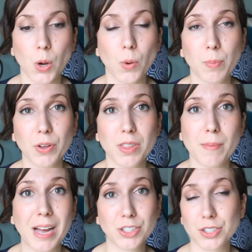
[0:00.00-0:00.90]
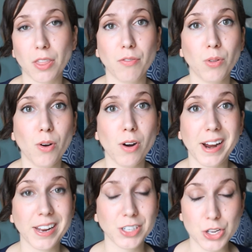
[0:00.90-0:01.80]
We put the mattress on the floor
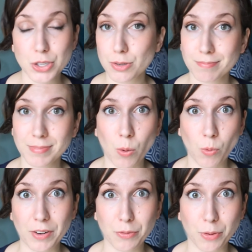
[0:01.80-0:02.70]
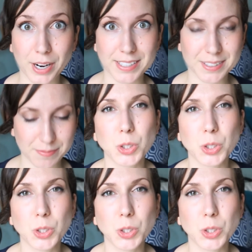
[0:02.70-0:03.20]
and just went for it.